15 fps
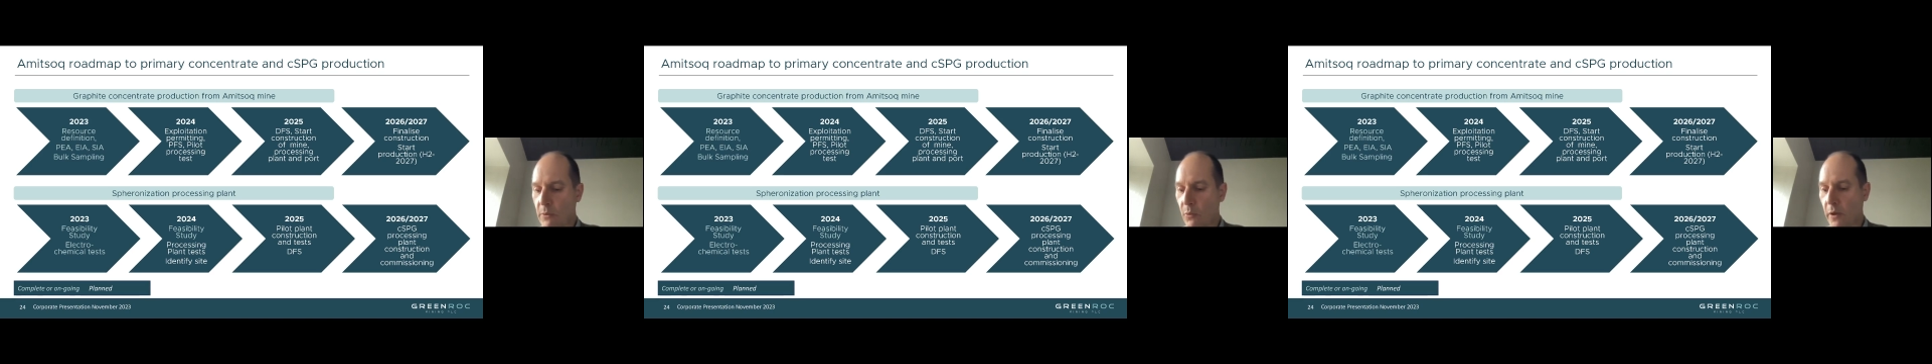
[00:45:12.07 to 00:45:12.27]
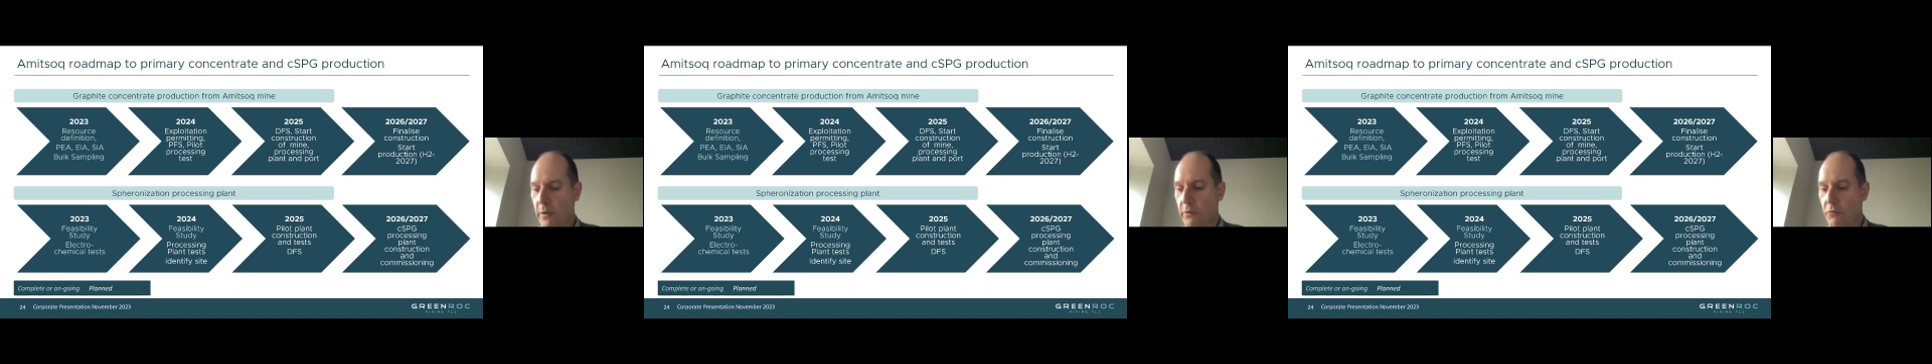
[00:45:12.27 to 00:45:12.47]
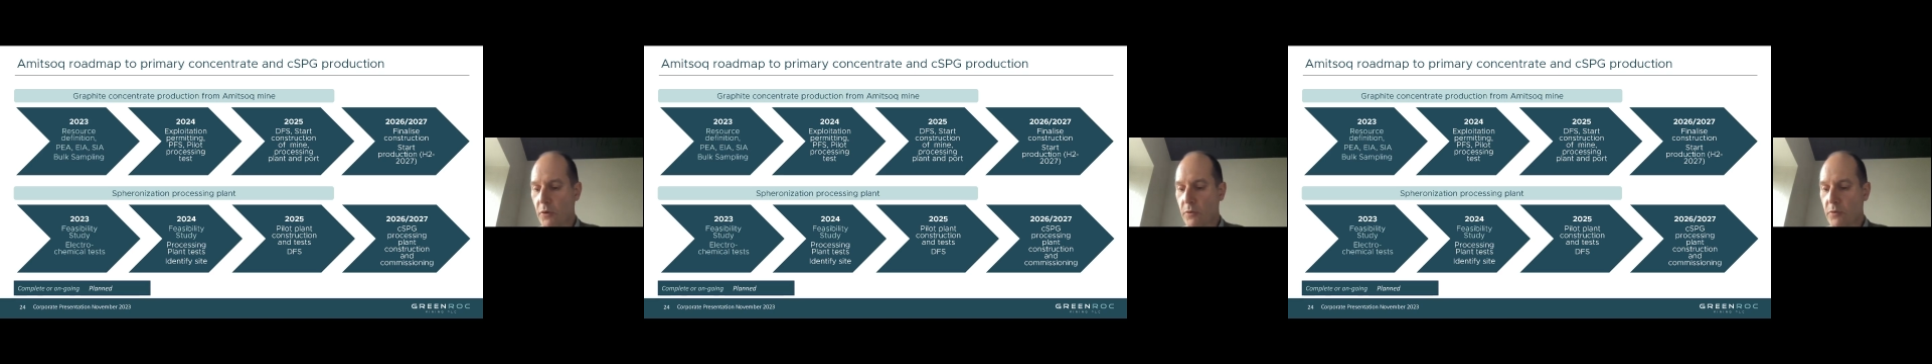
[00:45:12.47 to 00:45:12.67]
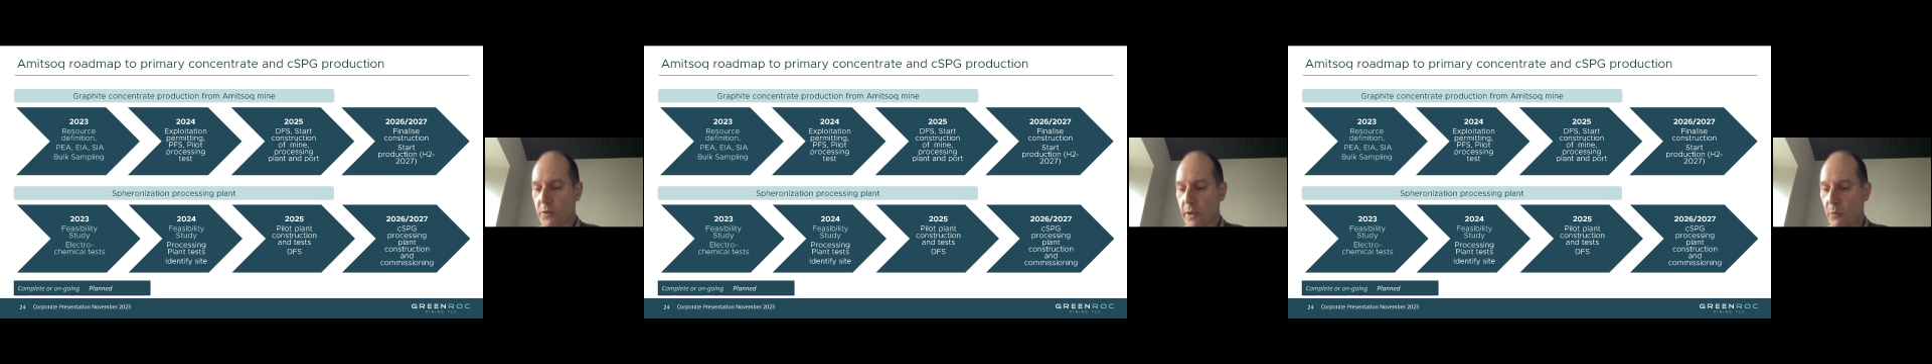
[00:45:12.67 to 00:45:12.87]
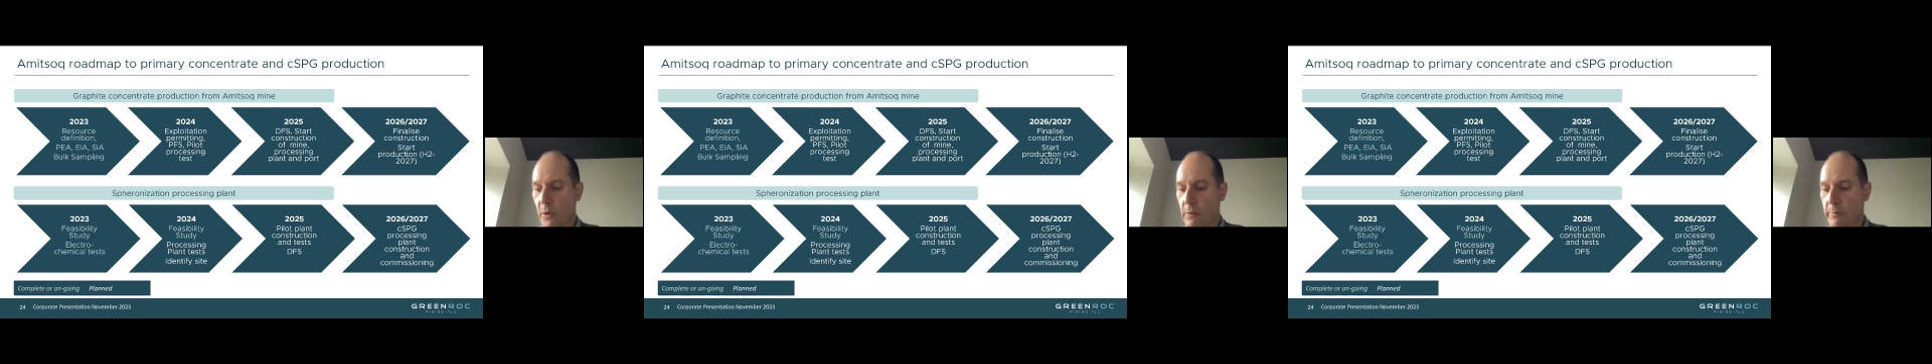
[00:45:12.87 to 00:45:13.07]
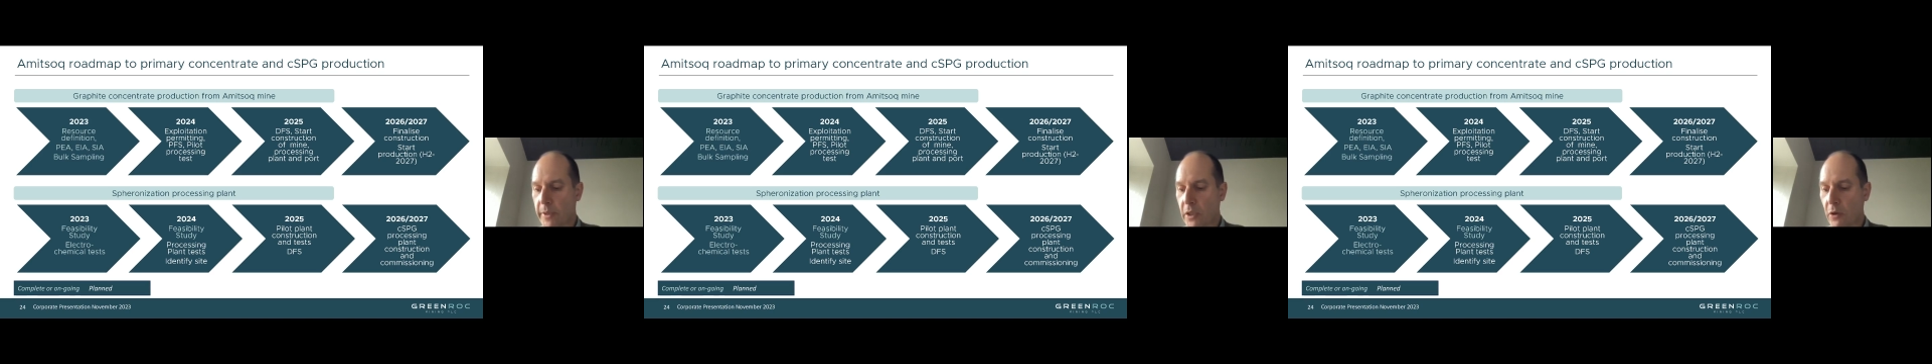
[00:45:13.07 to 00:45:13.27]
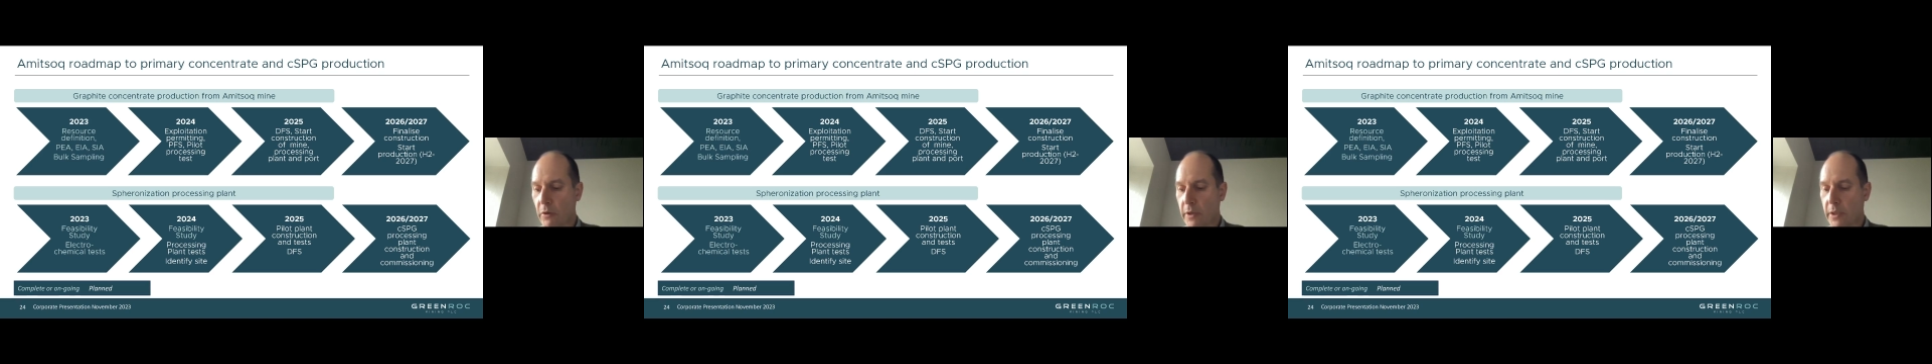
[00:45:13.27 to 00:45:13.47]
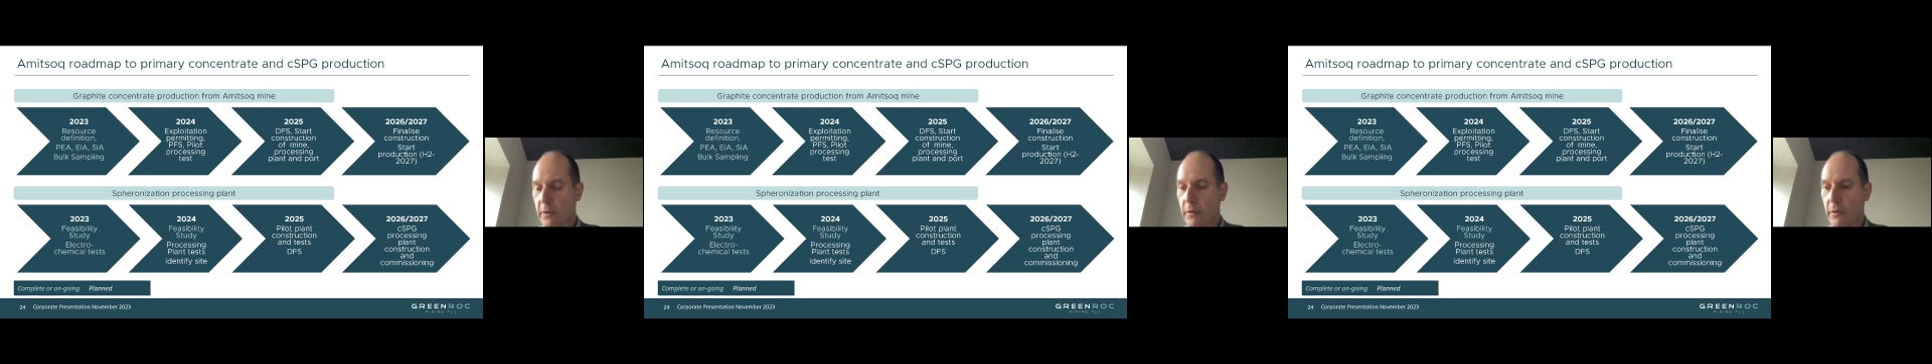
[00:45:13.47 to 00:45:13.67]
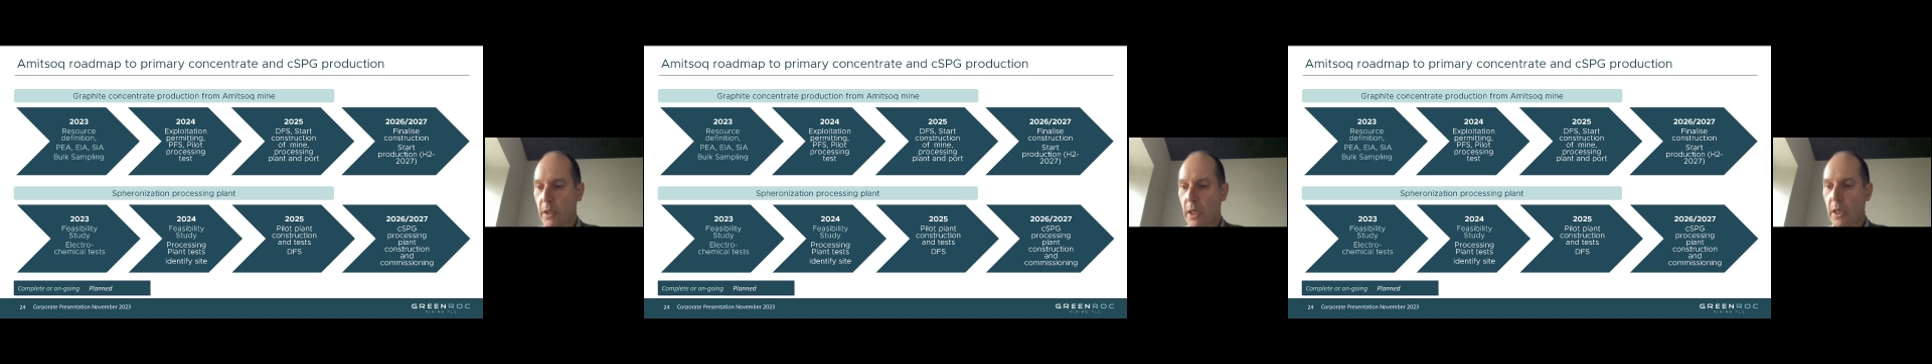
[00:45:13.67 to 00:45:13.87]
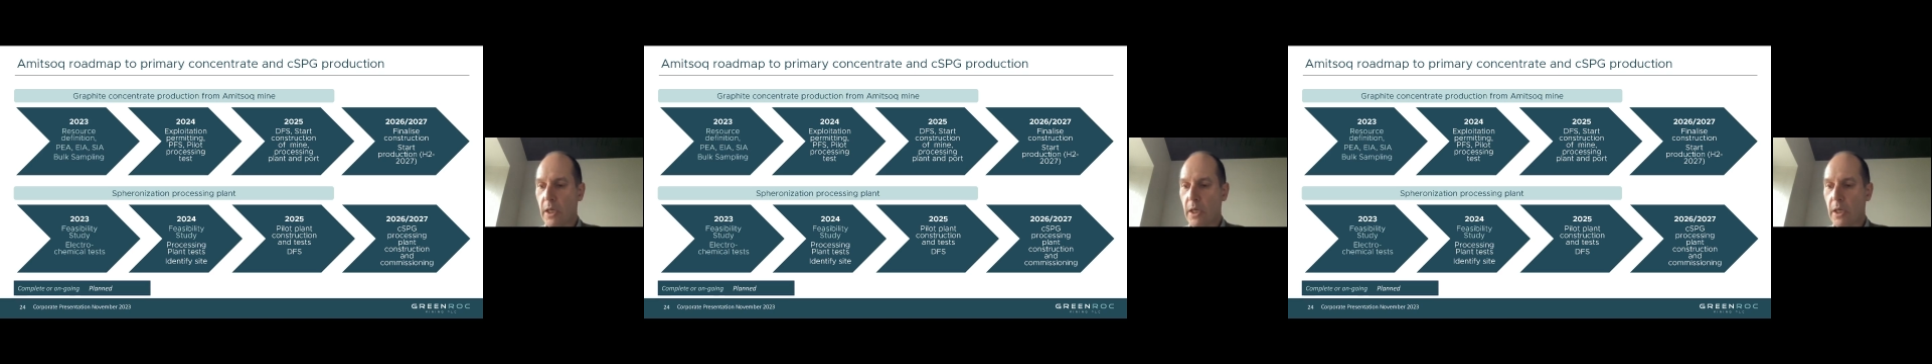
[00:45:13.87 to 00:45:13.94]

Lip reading: one of the routes that we'll be going.